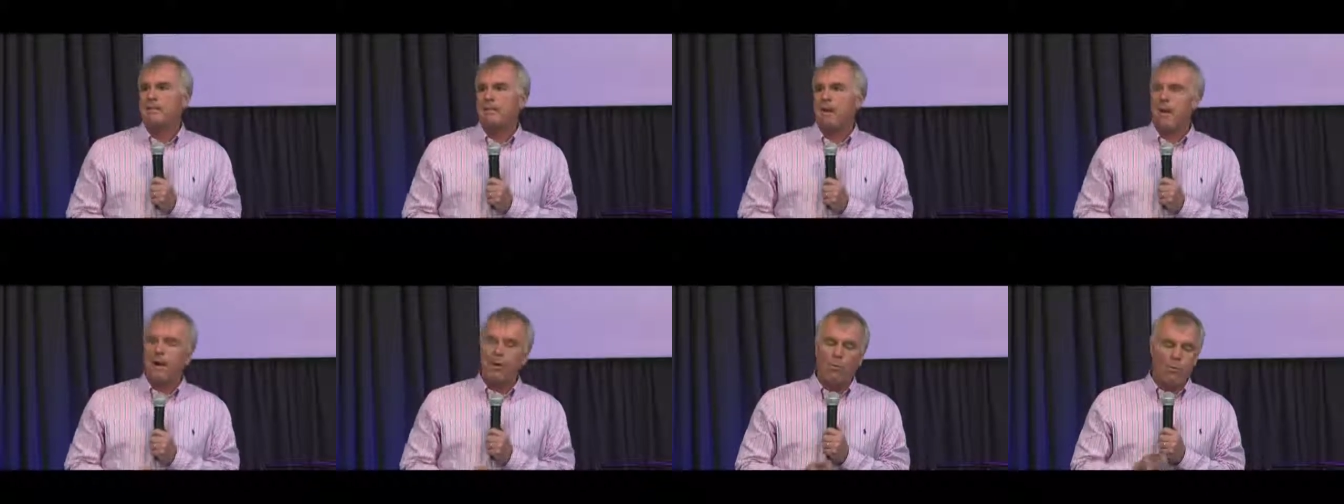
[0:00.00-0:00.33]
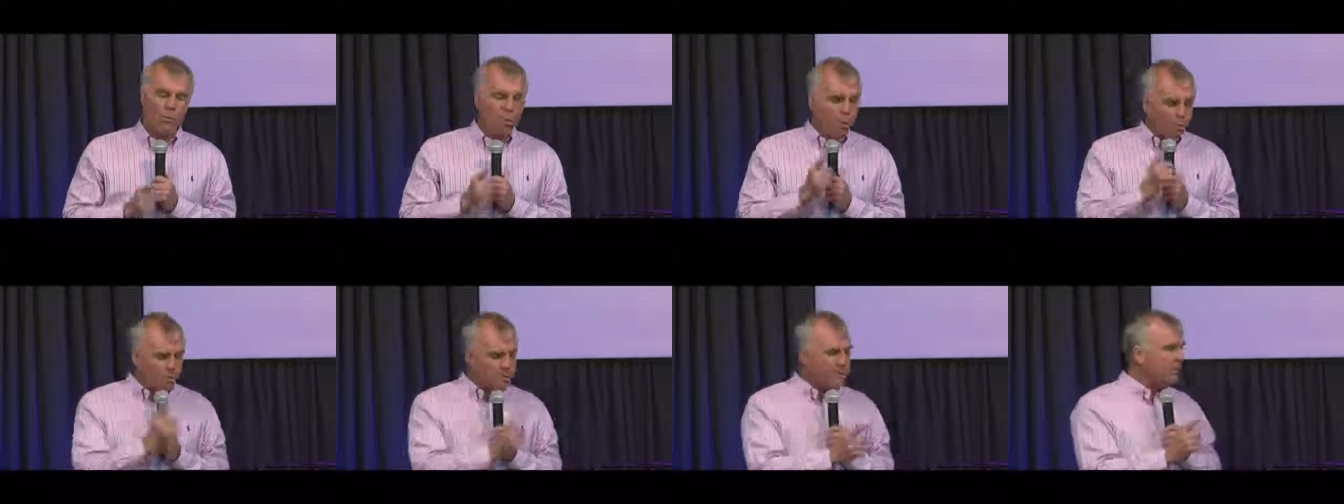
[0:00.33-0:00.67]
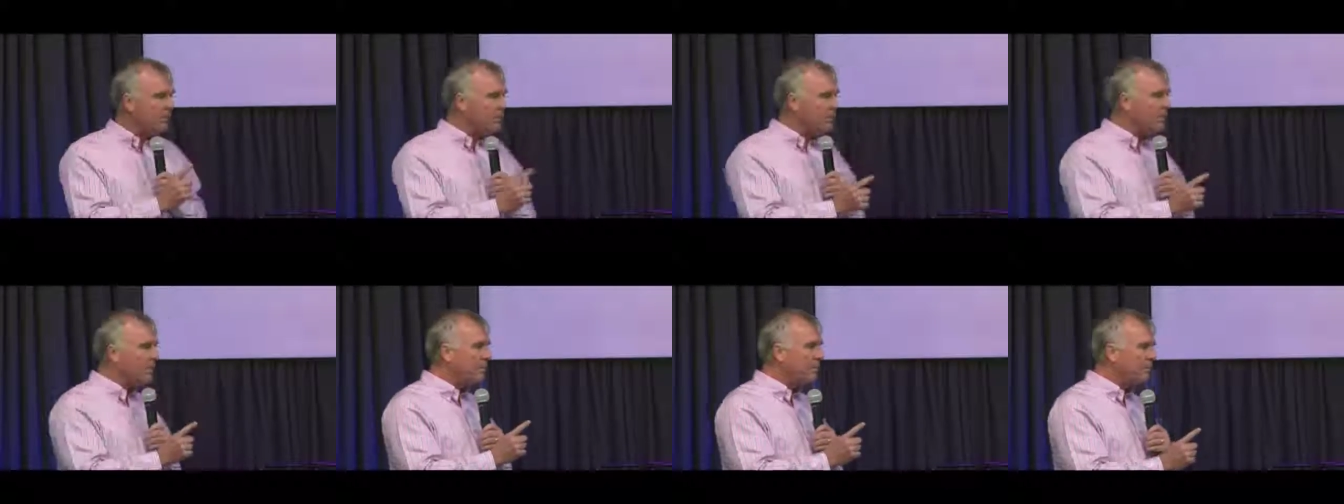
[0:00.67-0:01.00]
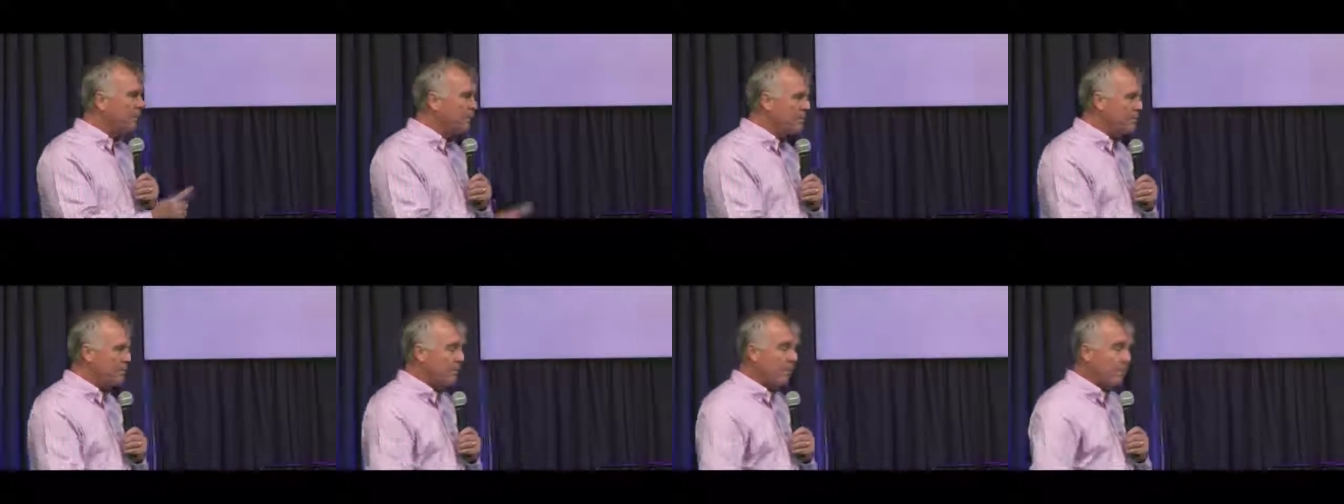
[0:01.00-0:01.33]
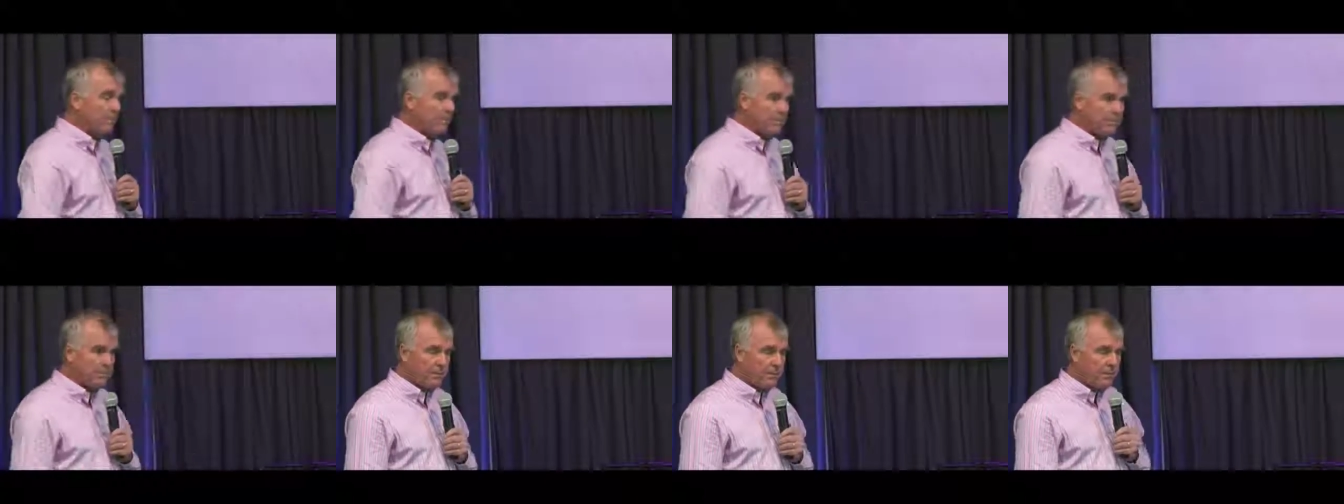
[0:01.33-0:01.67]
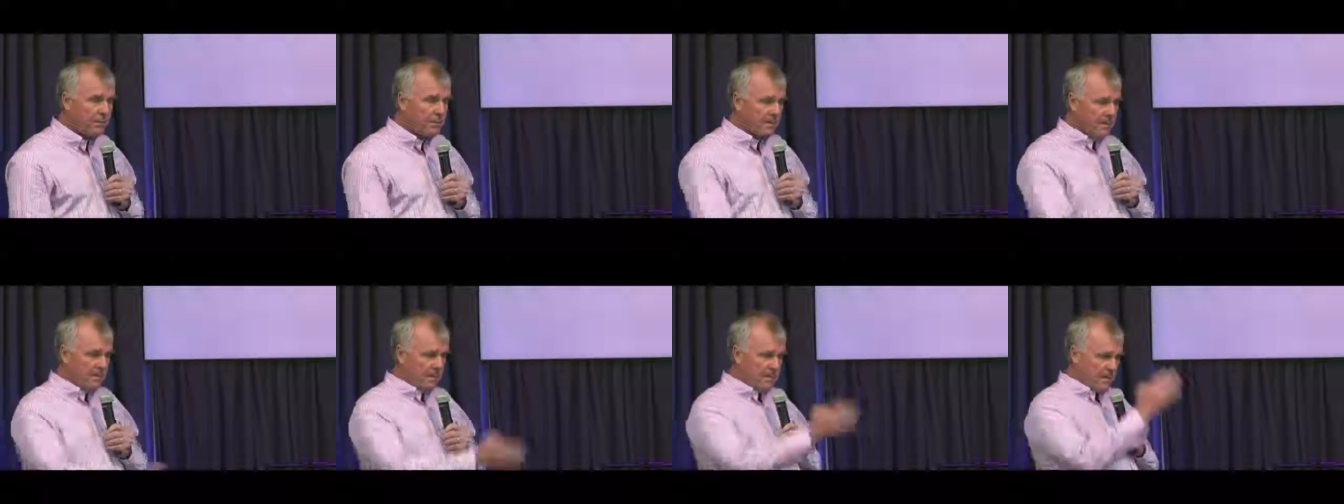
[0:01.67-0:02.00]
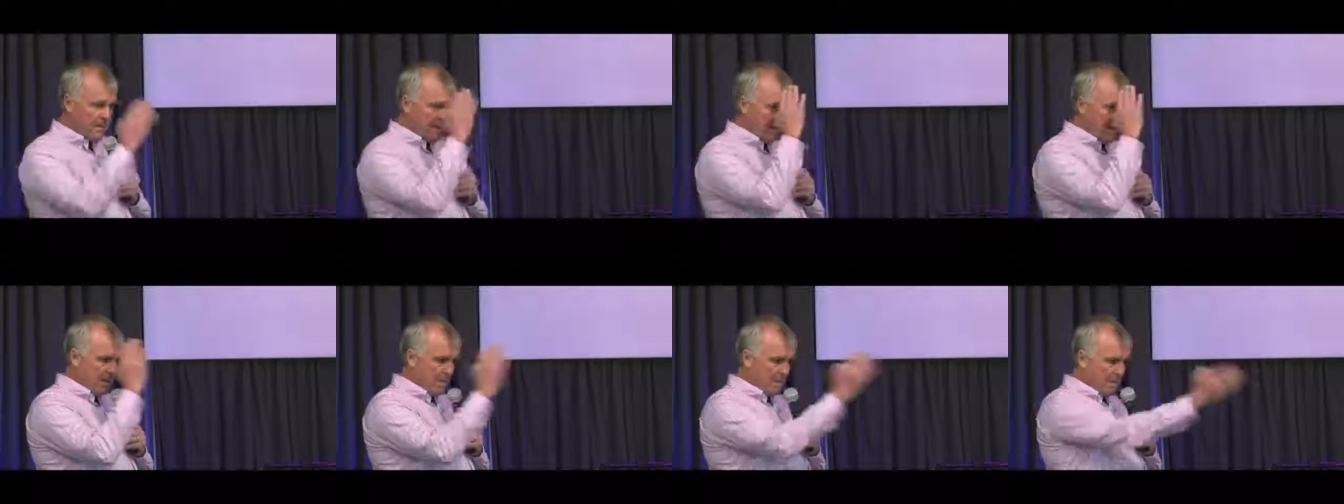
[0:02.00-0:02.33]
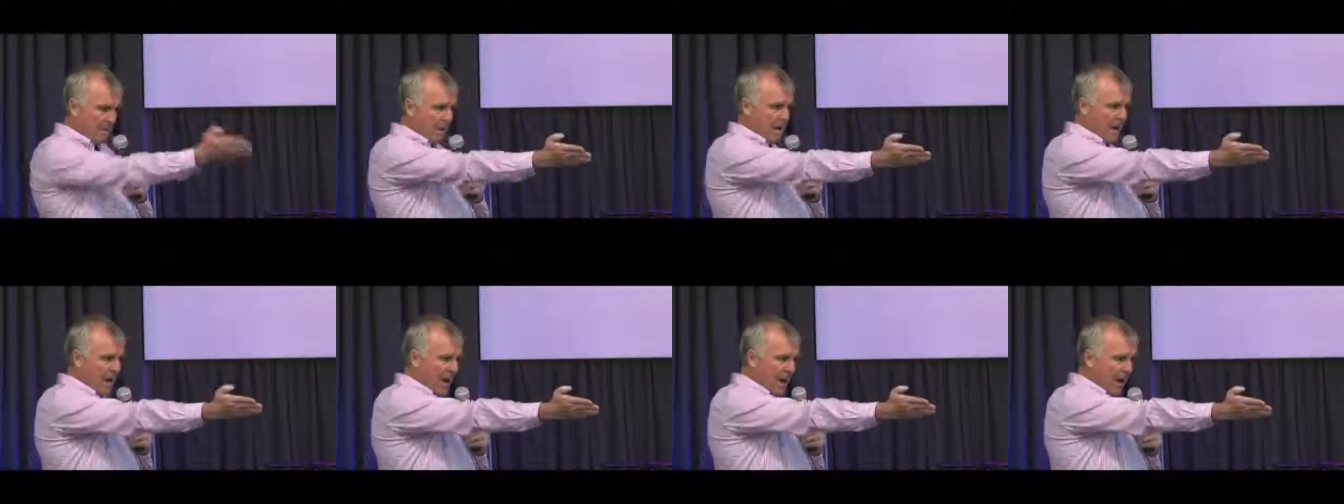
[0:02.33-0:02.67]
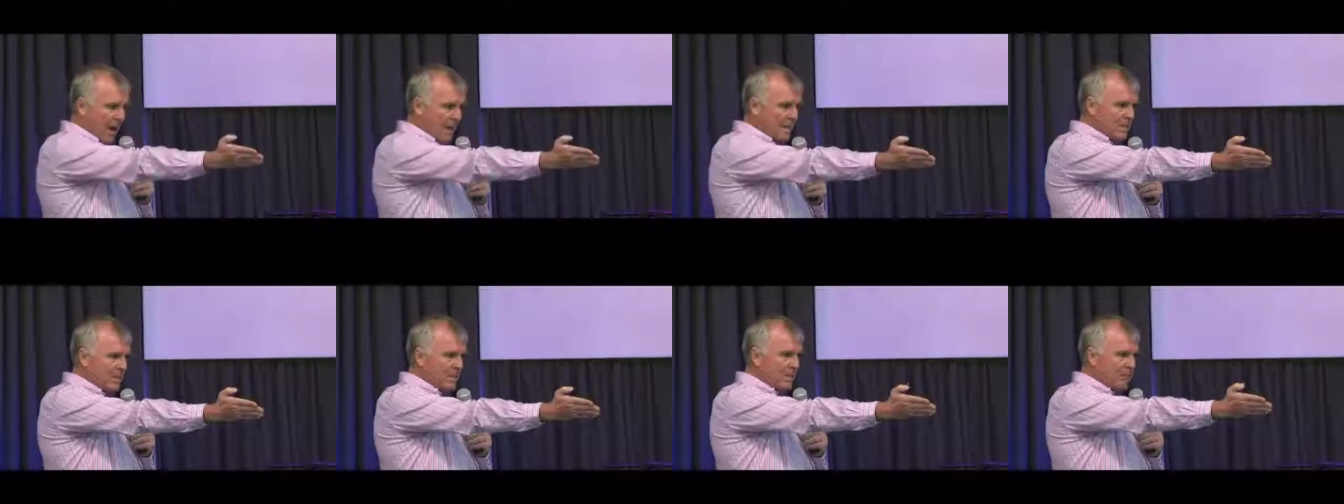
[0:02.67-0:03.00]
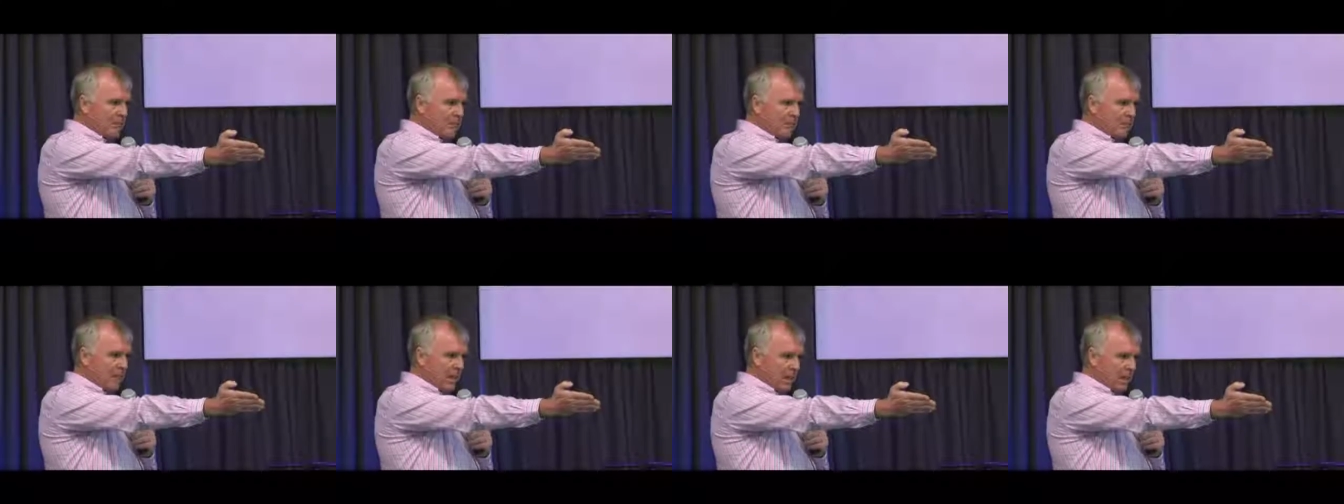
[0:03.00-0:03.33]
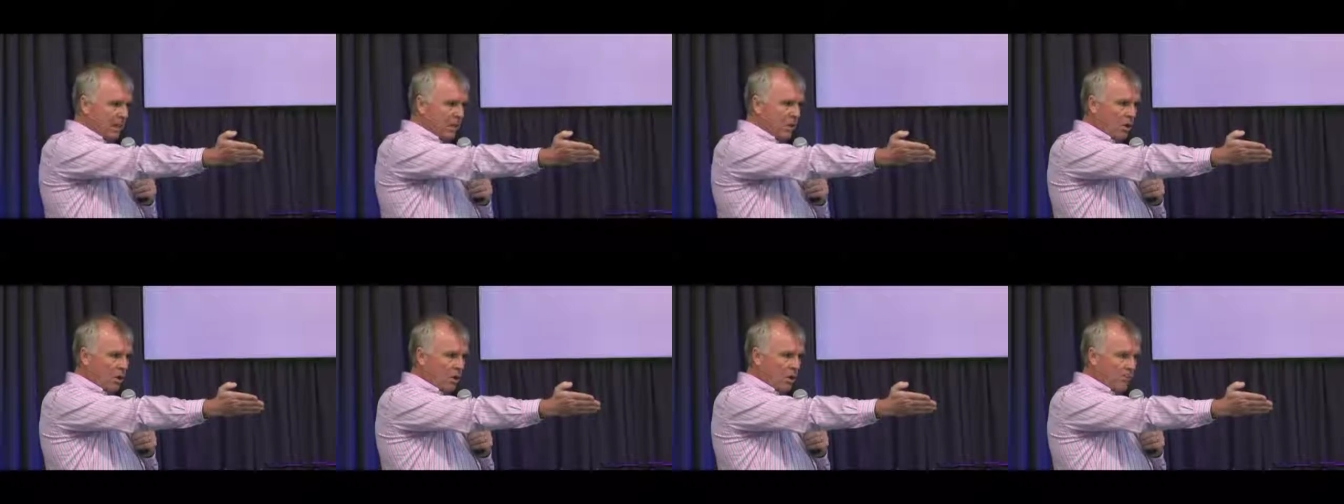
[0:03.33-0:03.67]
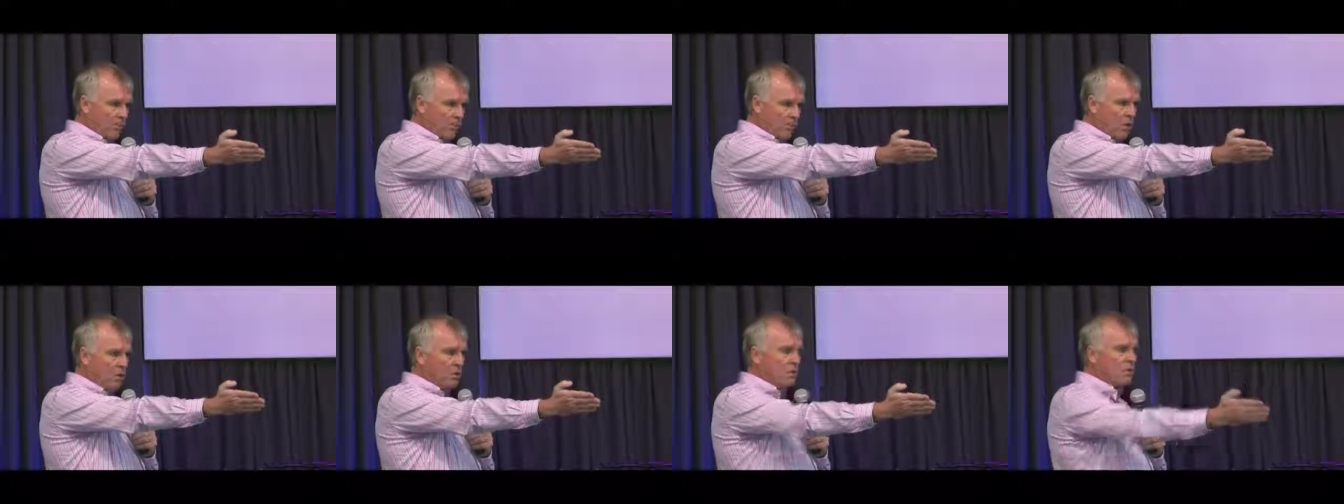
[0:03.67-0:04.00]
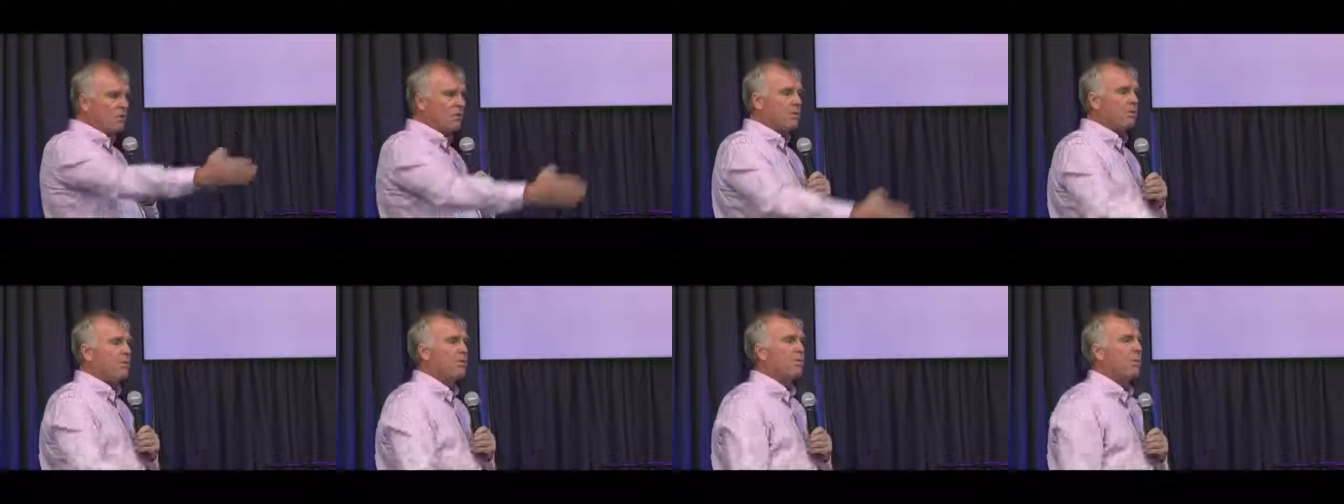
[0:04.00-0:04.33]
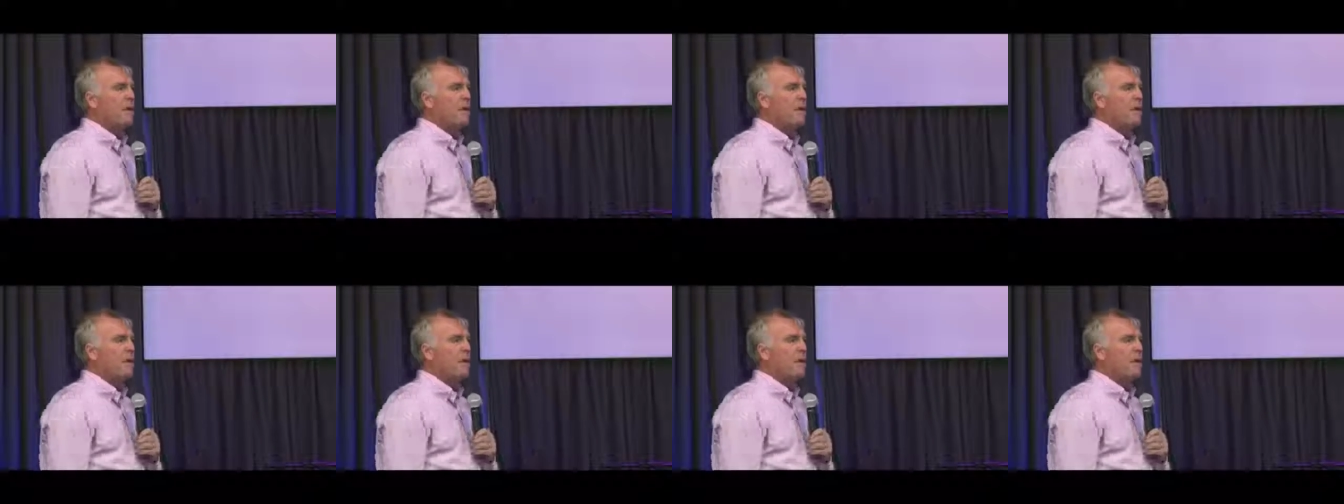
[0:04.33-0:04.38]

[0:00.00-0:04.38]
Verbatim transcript: I walked into the bookshop, my eyes fell on a book,